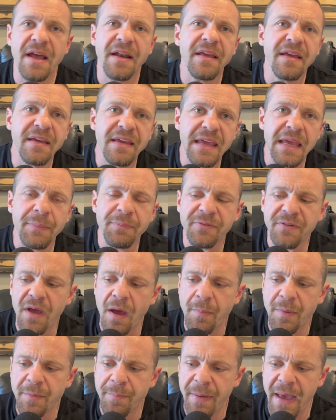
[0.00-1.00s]
he keeps
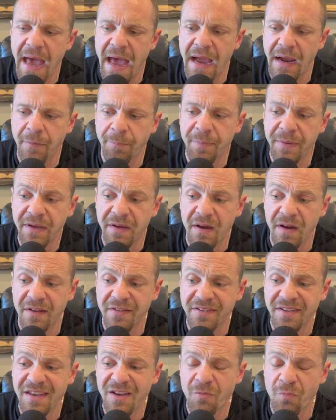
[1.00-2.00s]
coming back
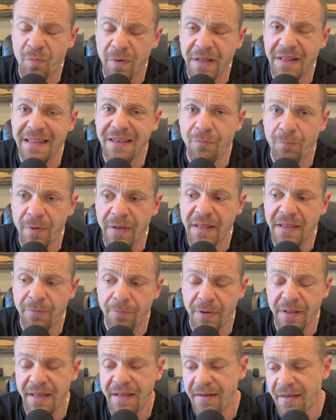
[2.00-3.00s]
because he really, really,
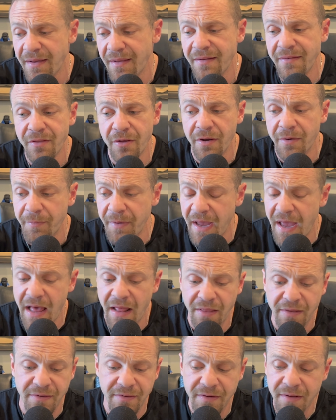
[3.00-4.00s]
really. Not, look,
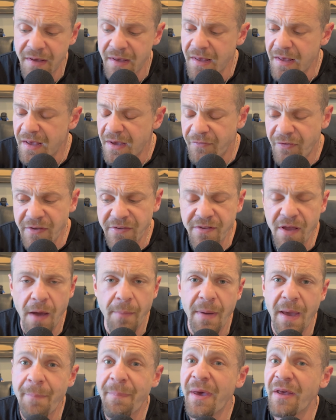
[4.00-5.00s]
Alan, if he's not
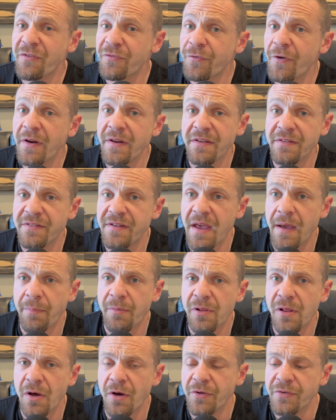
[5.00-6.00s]
my best friend, he's damn
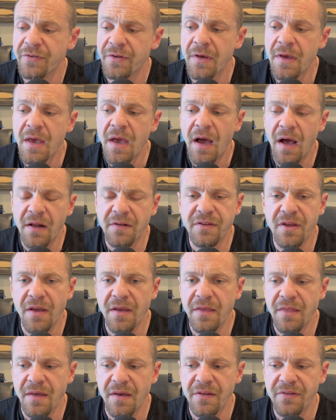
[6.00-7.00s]
close. I'll tell
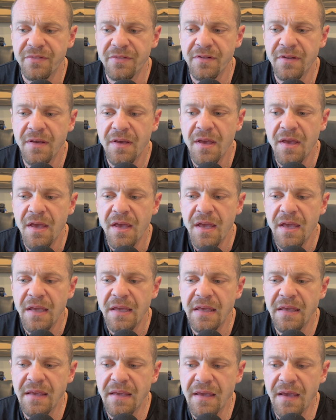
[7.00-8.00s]
you this
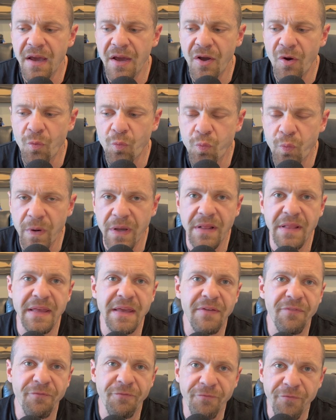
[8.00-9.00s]
he
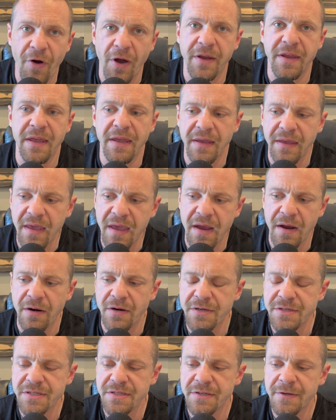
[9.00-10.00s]
really fucking
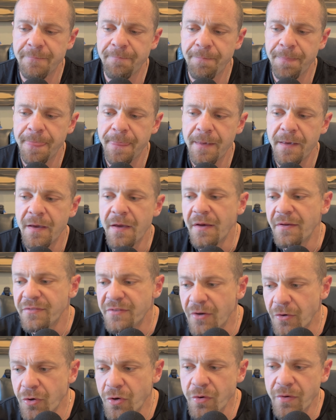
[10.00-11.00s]
cares.
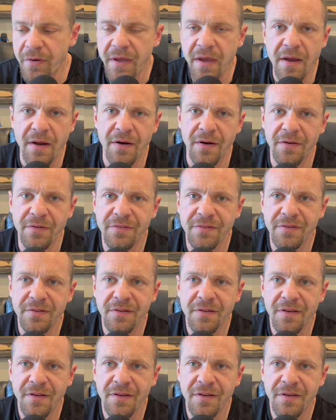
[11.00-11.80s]
So who cares?